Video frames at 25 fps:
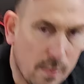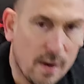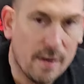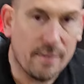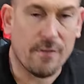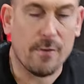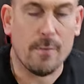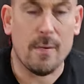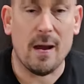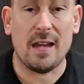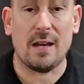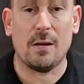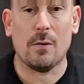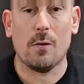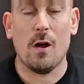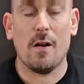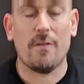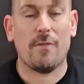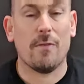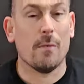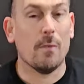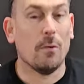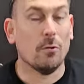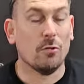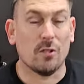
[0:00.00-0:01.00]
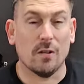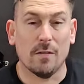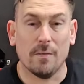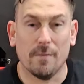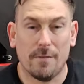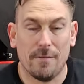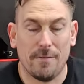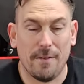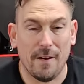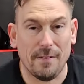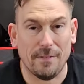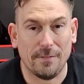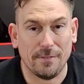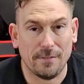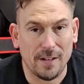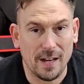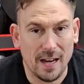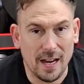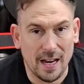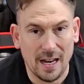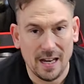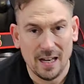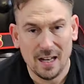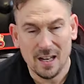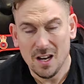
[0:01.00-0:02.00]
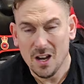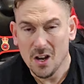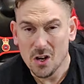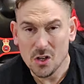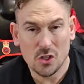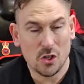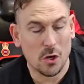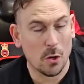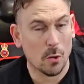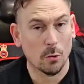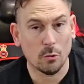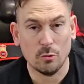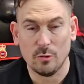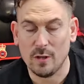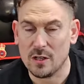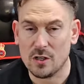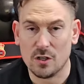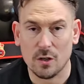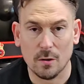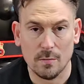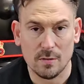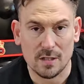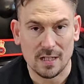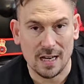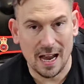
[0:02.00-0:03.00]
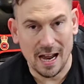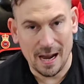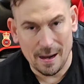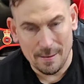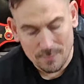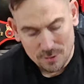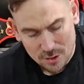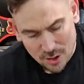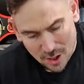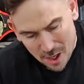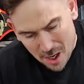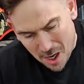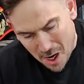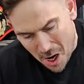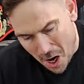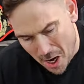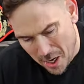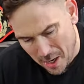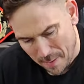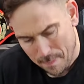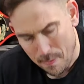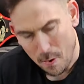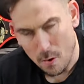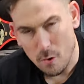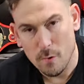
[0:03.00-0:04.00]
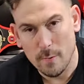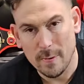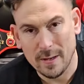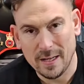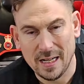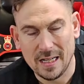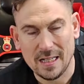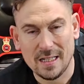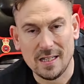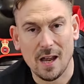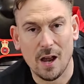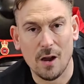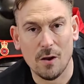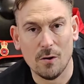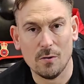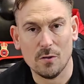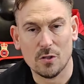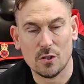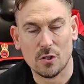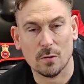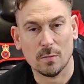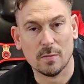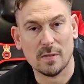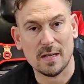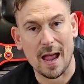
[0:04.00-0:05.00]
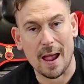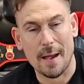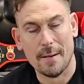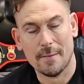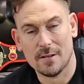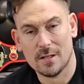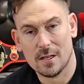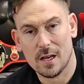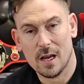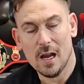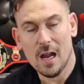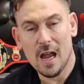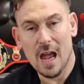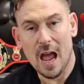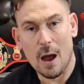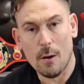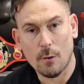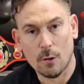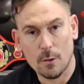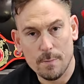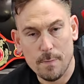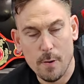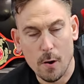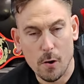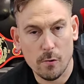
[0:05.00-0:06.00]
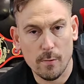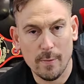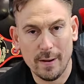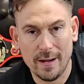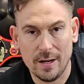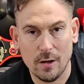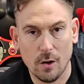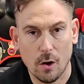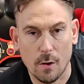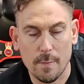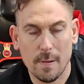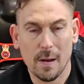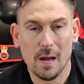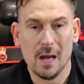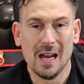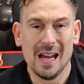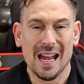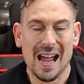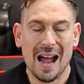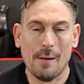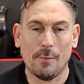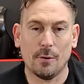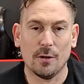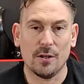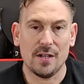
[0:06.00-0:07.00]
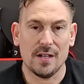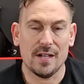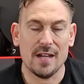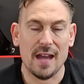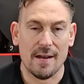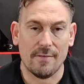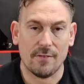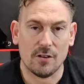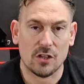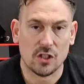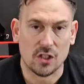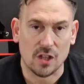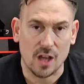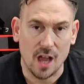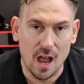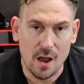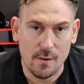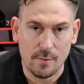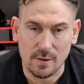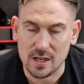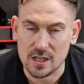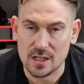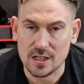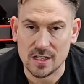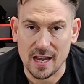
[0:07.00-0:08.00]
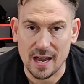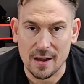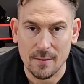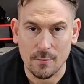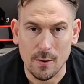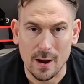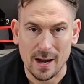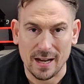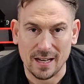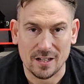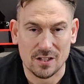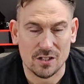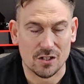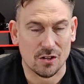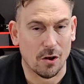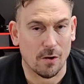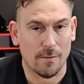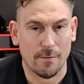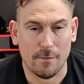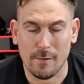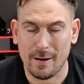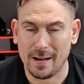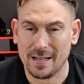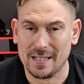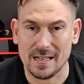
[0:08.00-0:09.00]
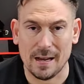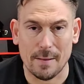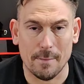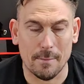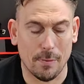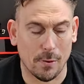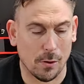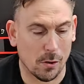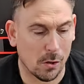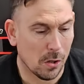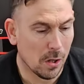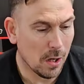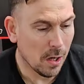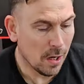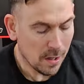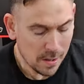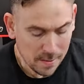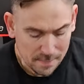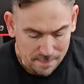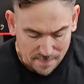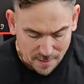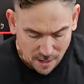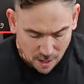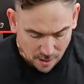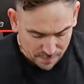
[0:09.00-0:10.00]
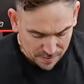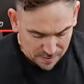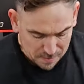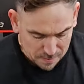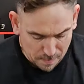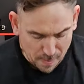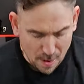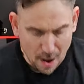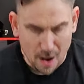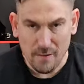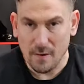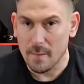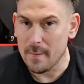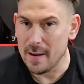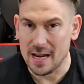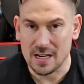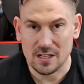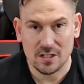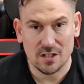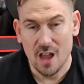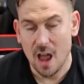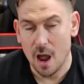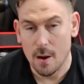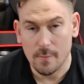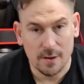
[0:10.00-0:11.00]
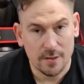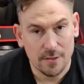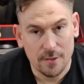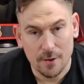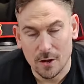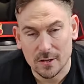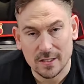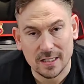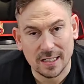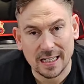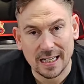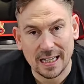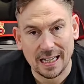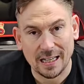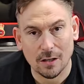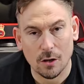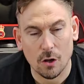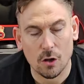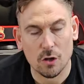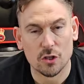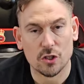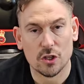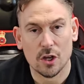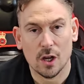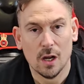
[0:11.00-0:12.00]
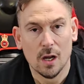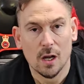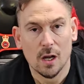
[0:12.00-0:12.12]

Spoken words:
went from anywhere from 150, 200 sometimes, and I pyramided down, sometimes I would pyramid up. I would never start with the same weight. So for example, on this bar I may start with 30 kilos